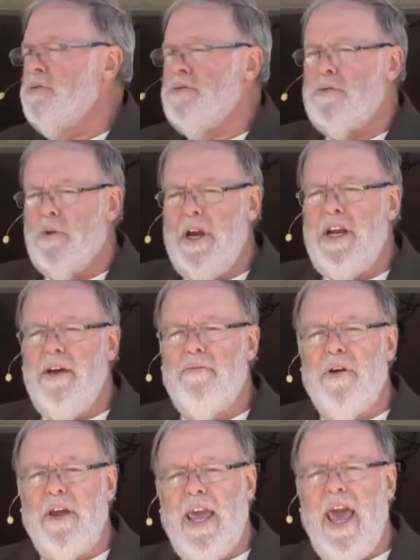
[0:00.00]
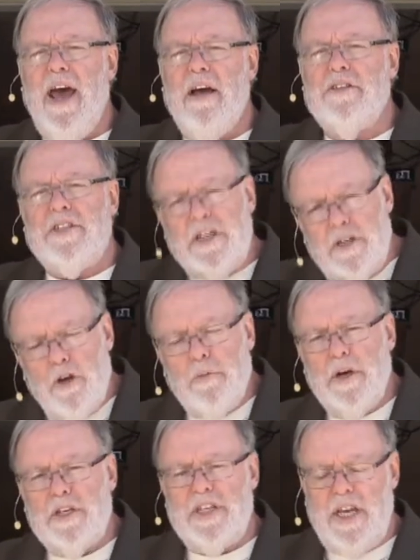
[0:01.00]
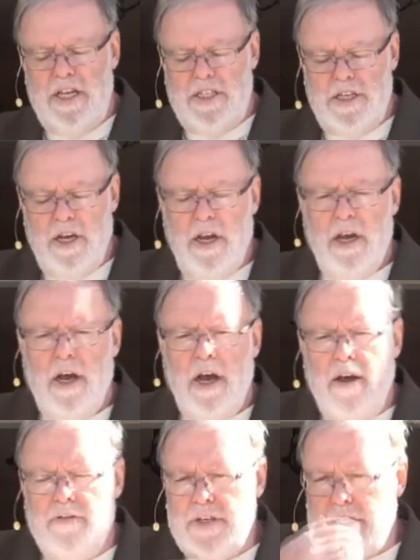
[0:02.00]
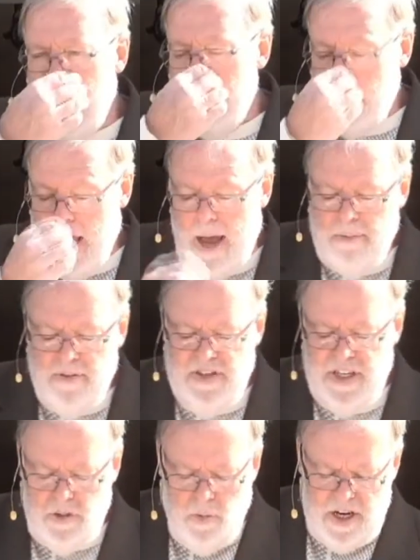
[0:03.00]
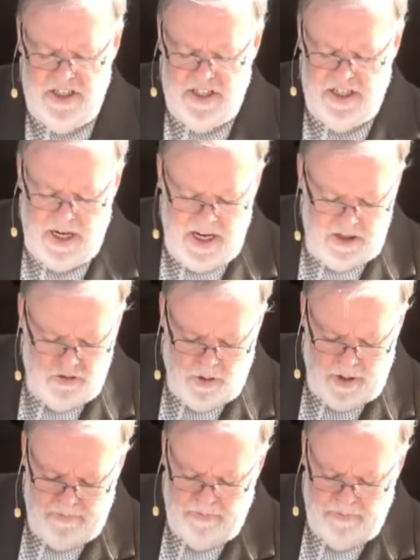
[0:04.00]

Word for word: three different accounts in two books each of the same type of situations in history.